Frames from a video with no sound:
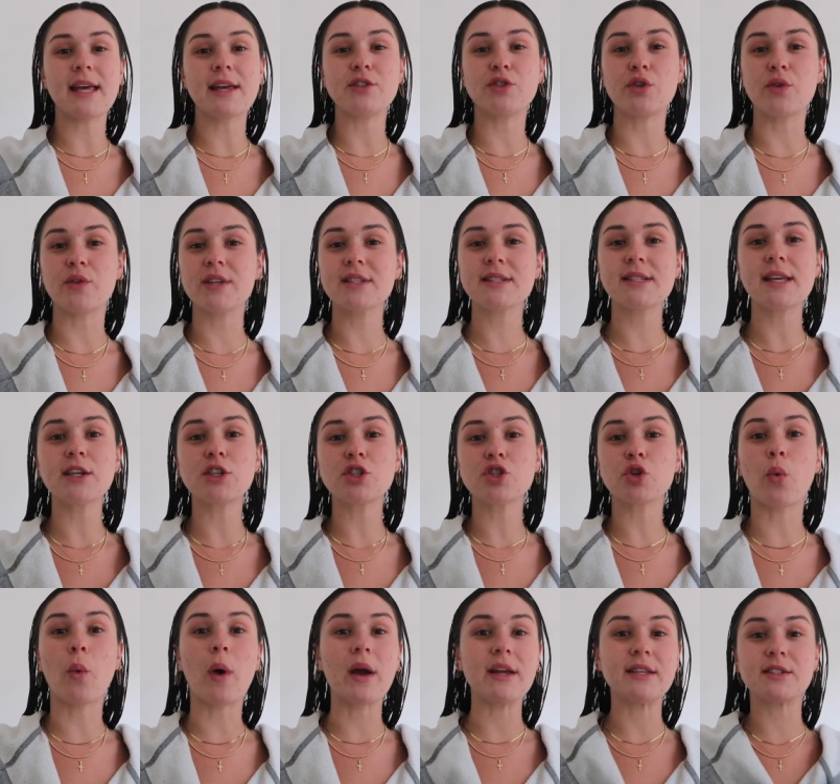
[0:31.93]
I do this like
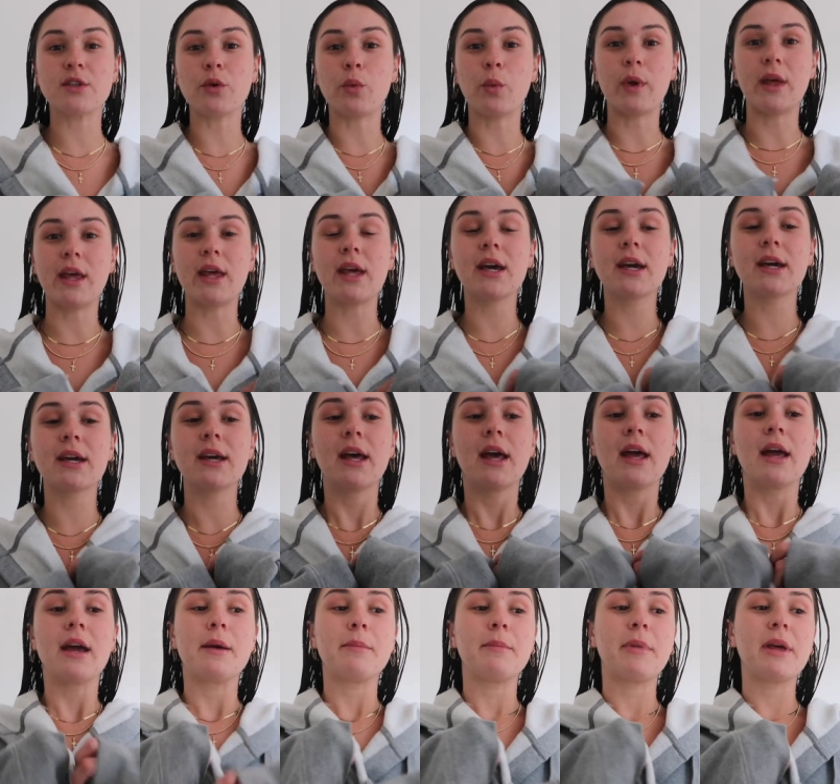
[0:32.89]
twice a week
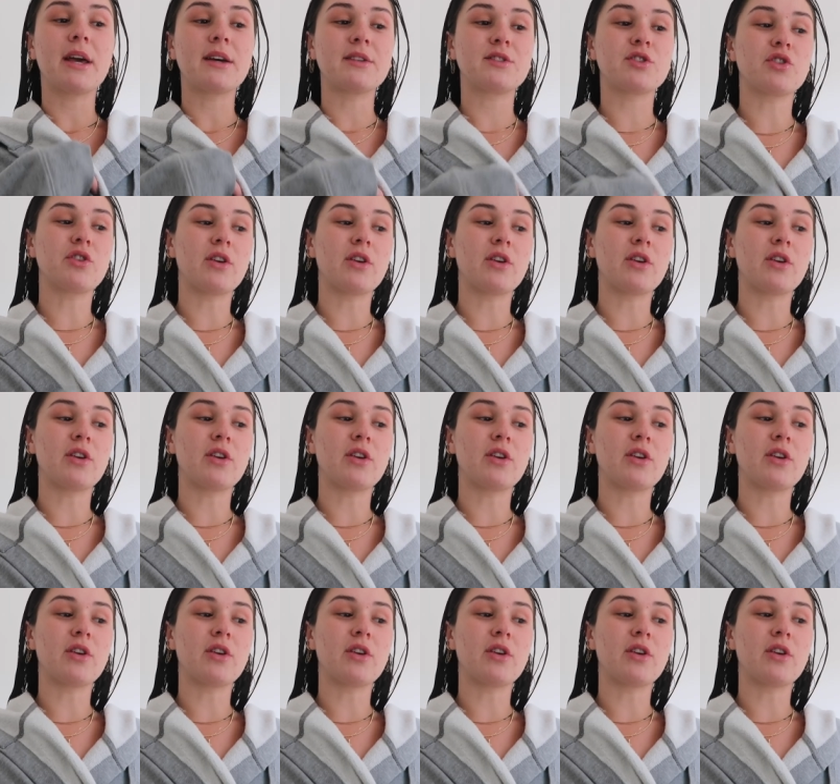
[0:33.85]
because